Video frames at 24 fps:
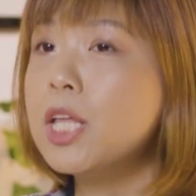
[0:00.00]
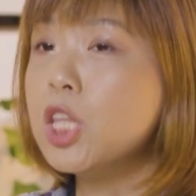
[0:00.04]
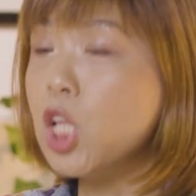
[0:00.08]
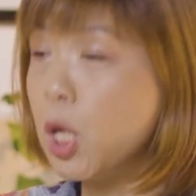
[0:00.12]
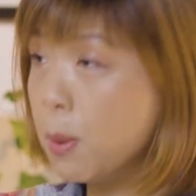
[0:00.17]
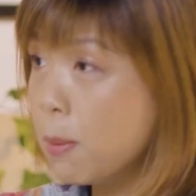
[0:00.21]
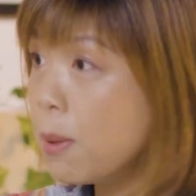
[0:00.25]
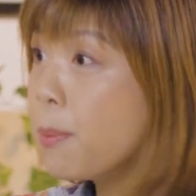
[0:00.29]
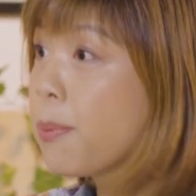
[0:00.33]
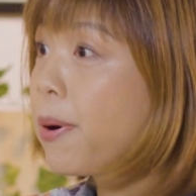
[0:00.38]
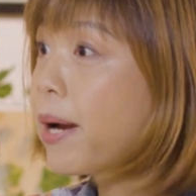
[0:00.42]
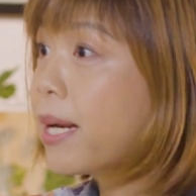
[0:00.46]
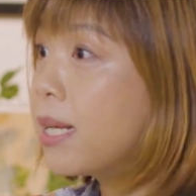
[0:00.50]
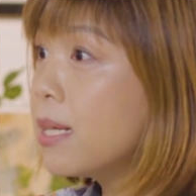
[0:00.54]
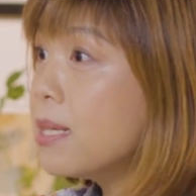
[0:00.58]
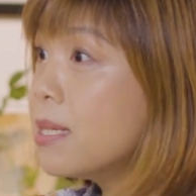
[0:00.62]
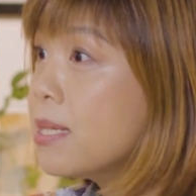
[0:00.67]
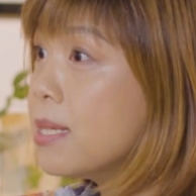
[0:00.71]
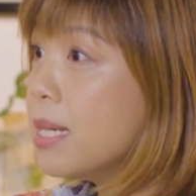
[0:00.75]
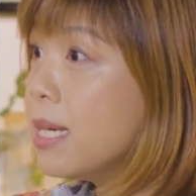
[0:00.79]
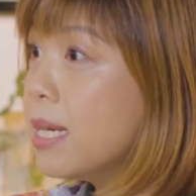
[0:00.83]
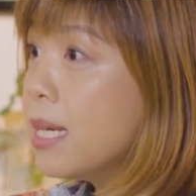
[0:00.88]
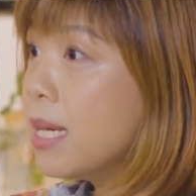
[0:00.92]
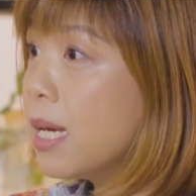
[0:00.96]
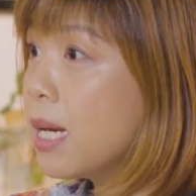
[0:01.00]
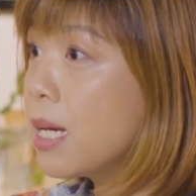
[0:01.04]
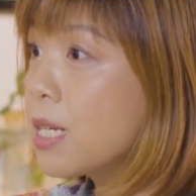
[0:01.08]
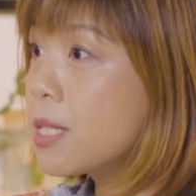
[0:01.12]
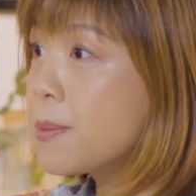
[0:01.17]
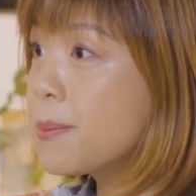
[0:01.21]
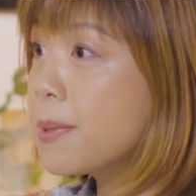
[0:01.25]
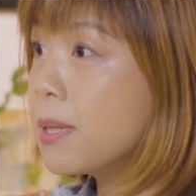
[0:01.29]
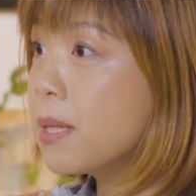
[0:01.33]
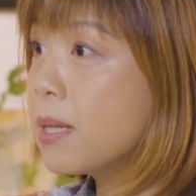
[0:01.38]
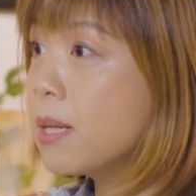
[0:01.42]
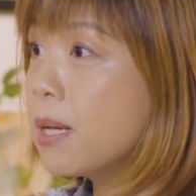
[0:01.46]
normal pregnancy
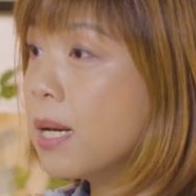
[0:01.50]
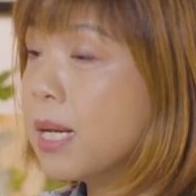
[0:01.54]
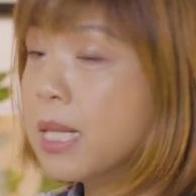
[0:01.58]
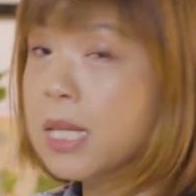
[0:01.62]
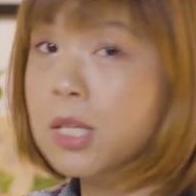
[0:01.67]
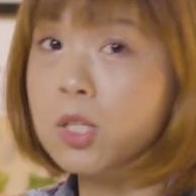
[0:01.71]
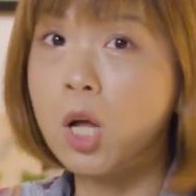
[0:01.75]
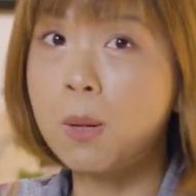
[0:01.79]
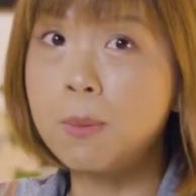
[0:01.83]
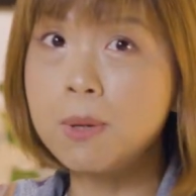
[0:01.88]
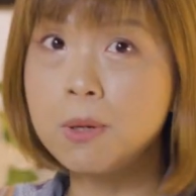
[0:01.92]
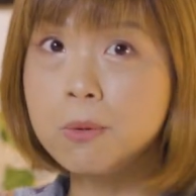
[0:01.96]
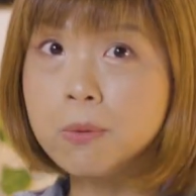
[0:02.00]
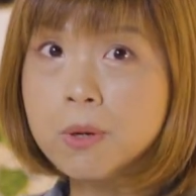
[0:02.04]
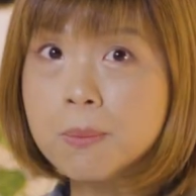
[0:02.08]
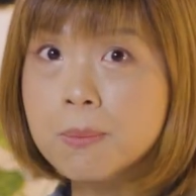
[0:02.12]
as per any normal